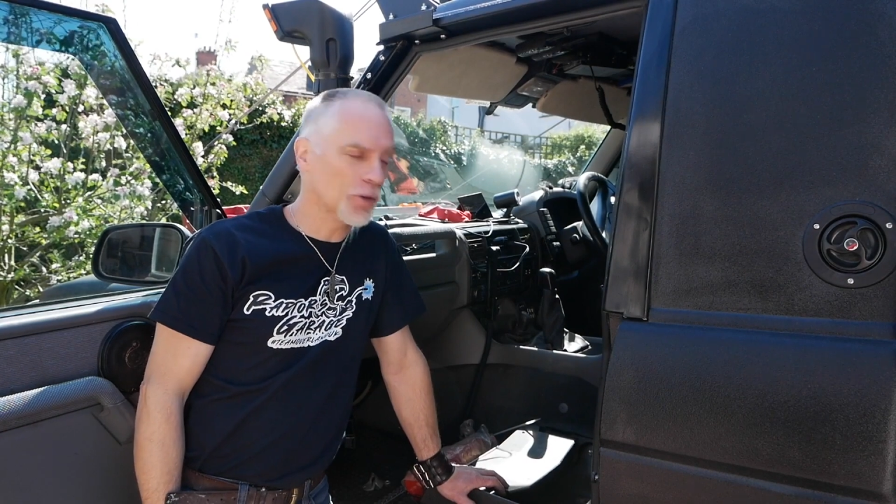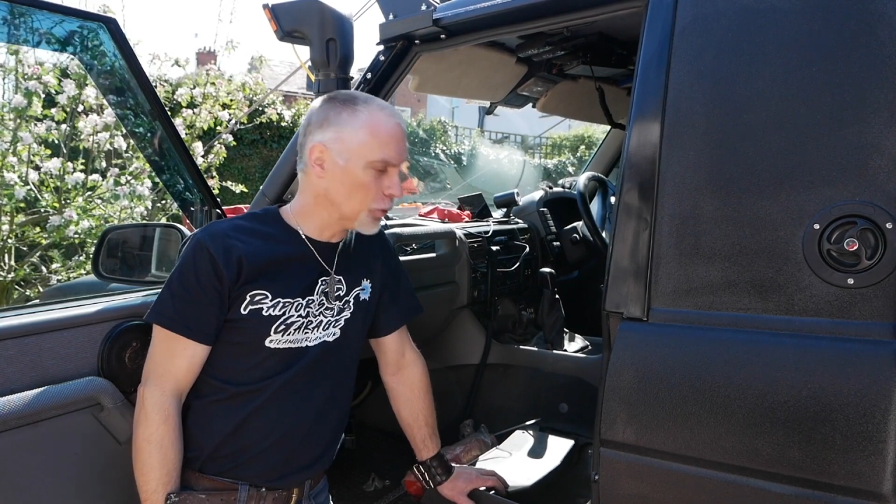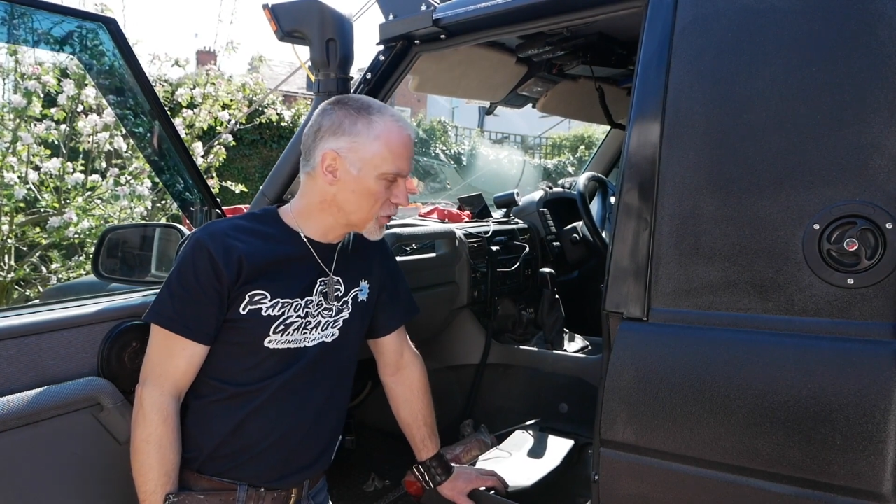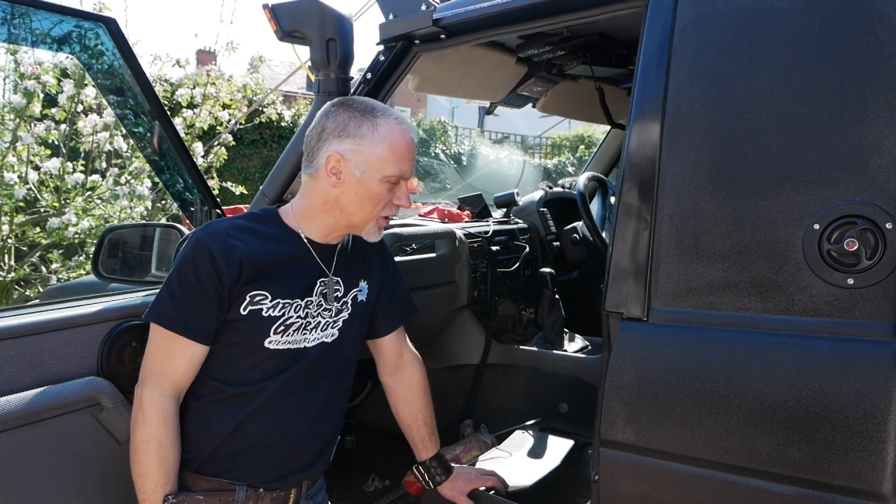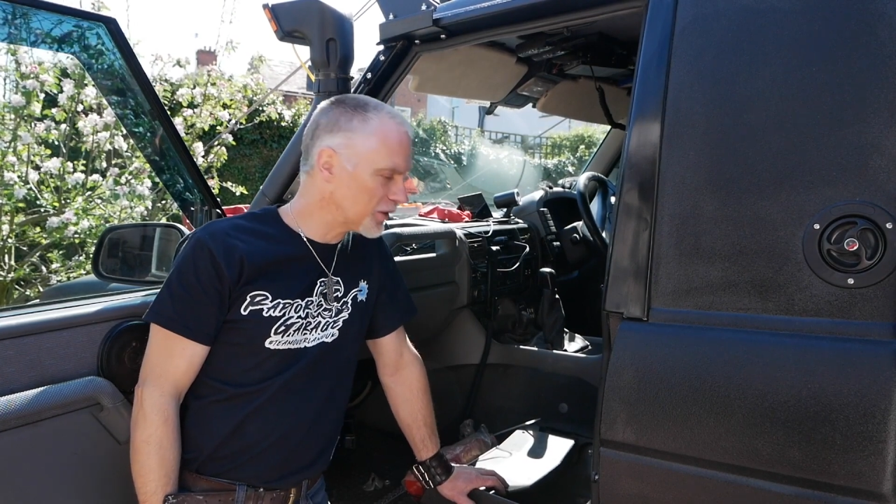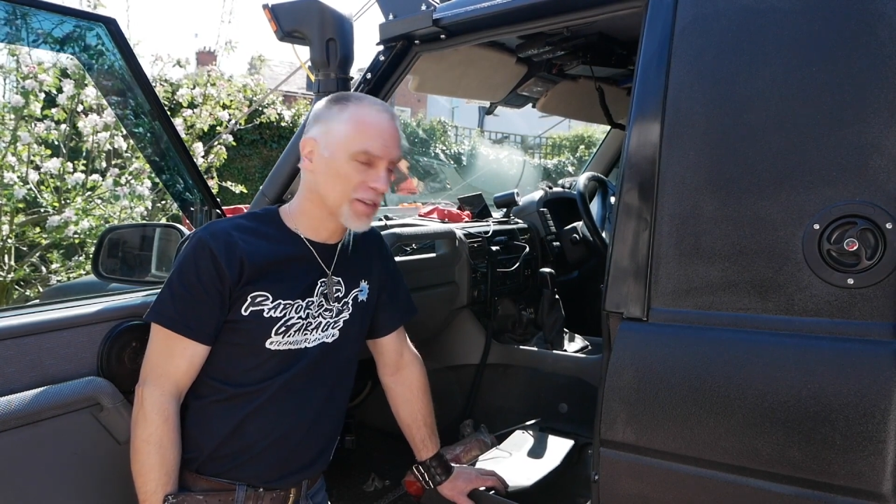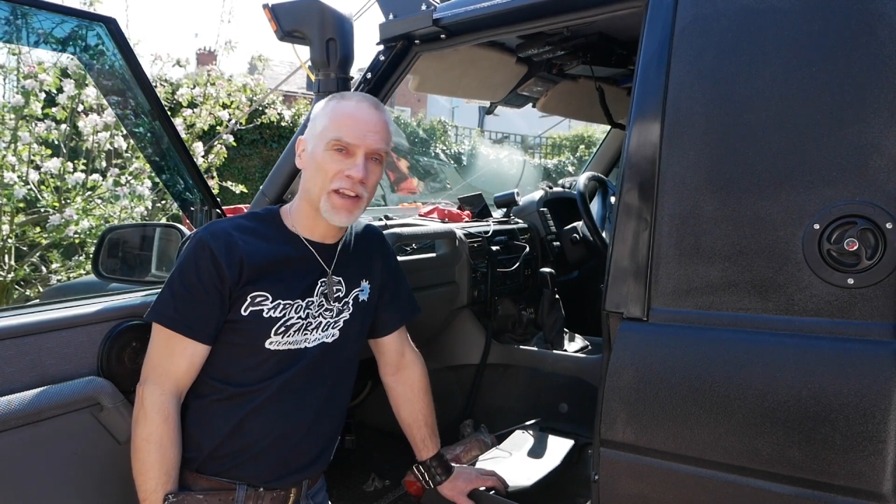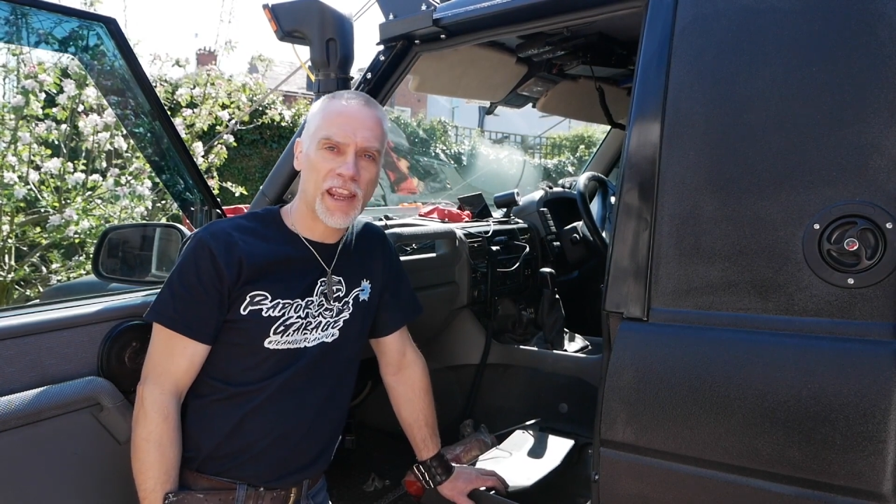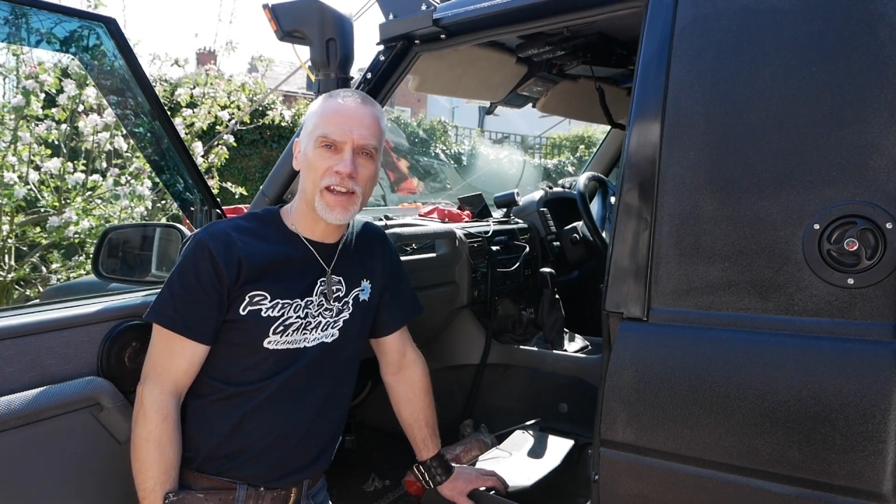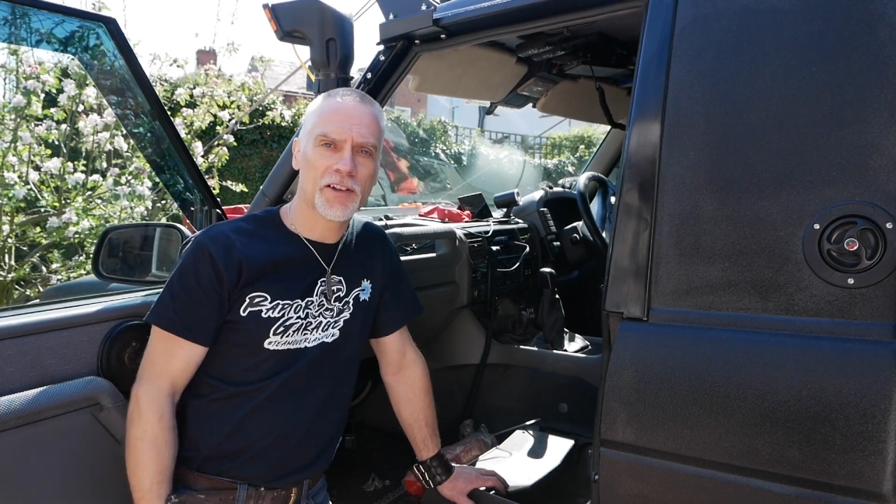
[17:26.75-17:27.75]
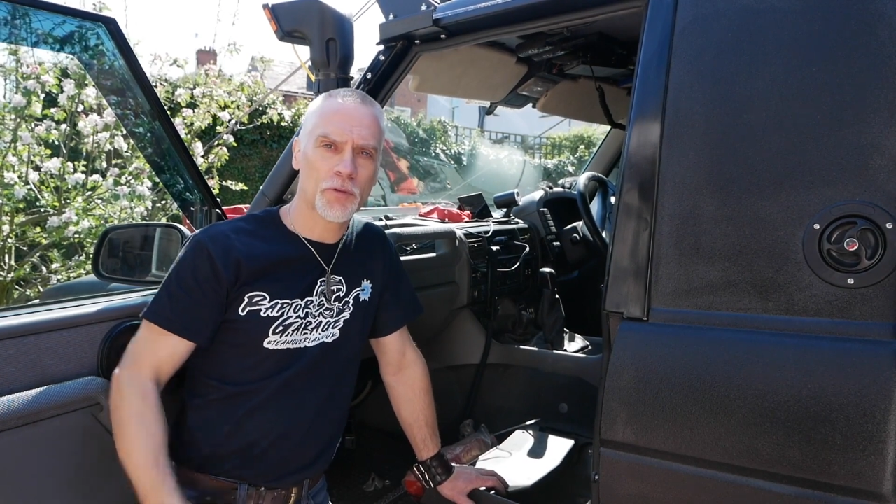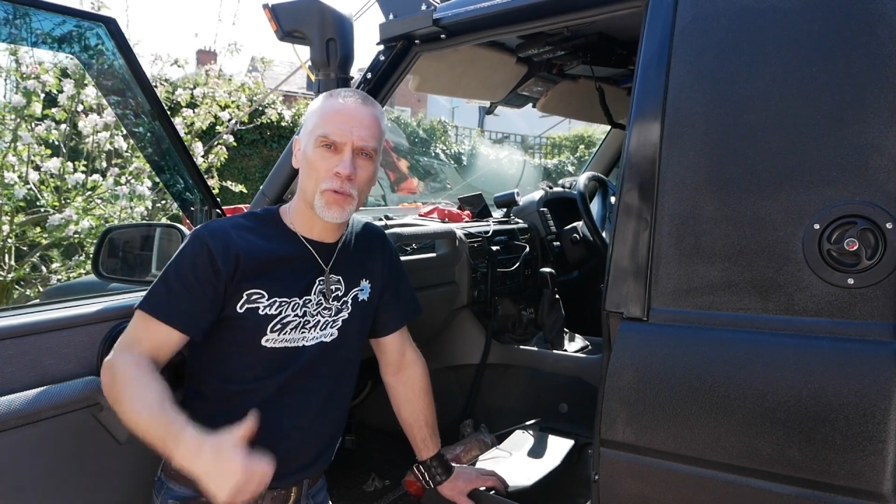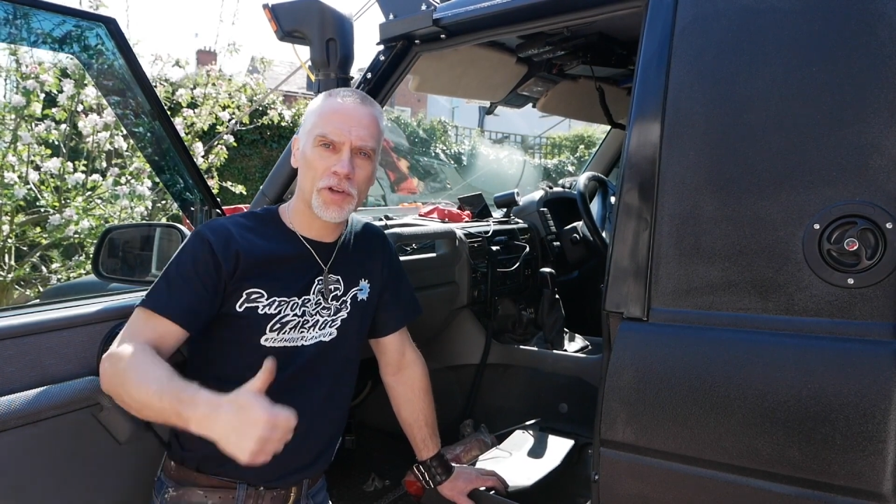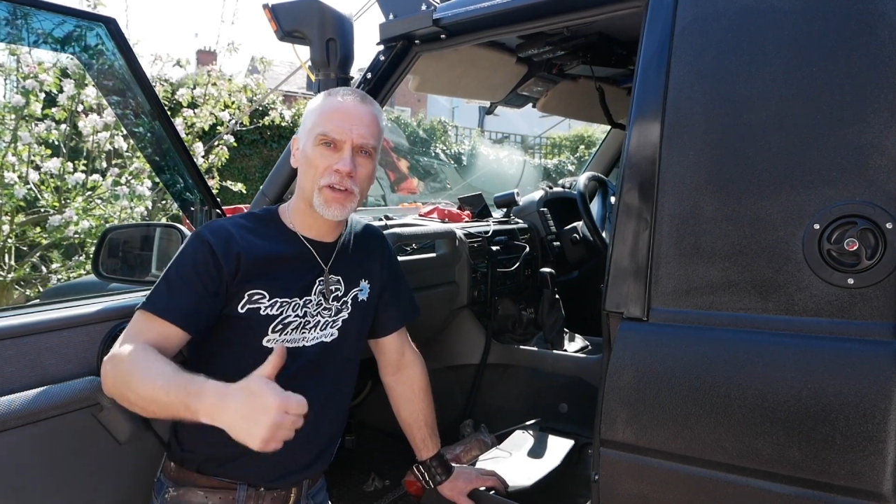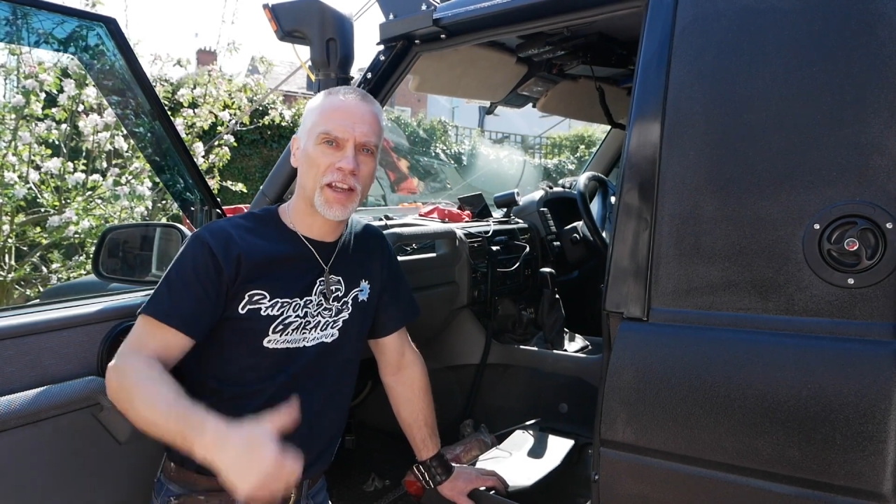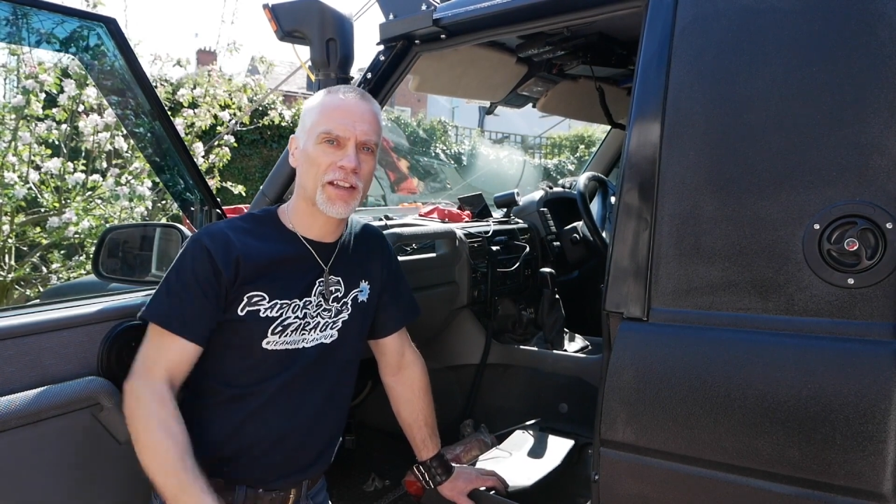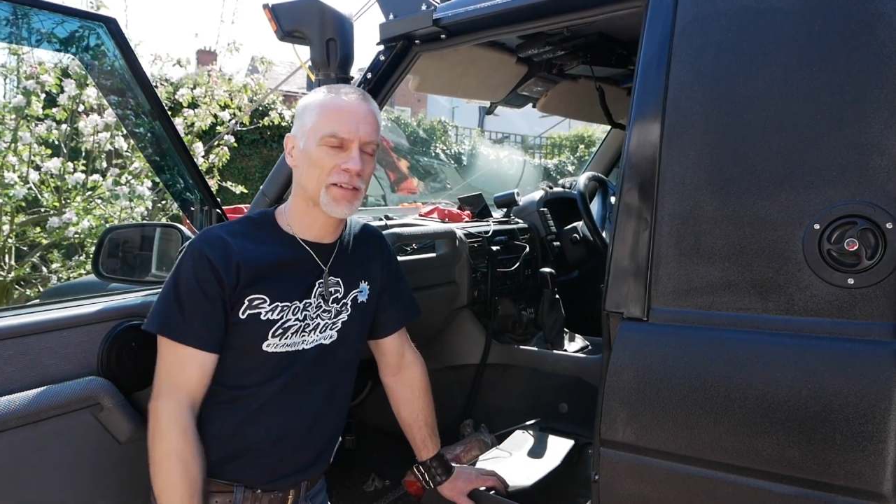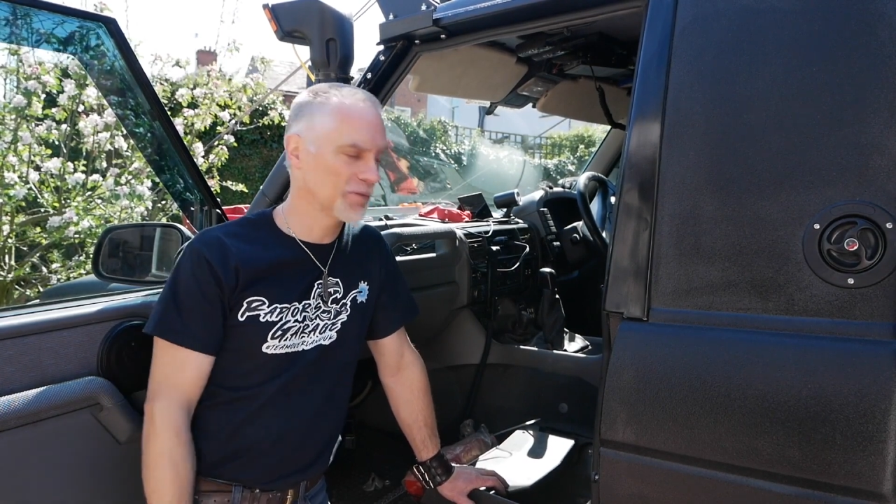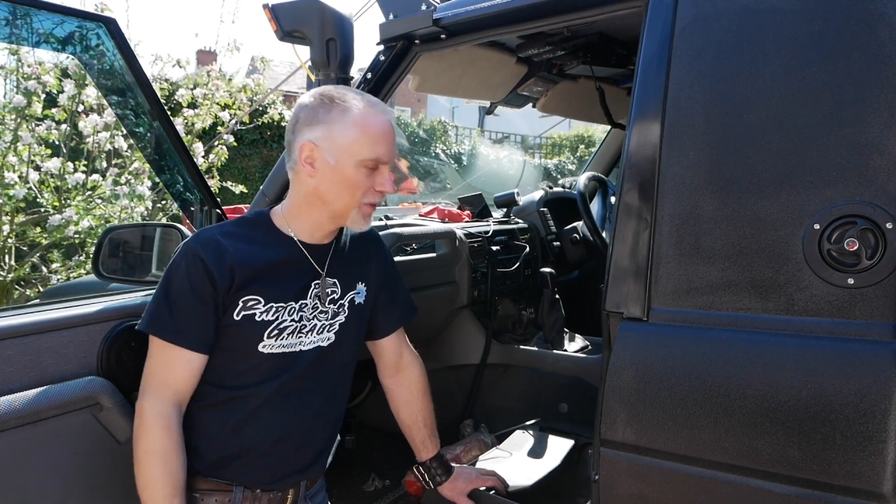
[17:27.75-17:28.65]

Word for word: all done in working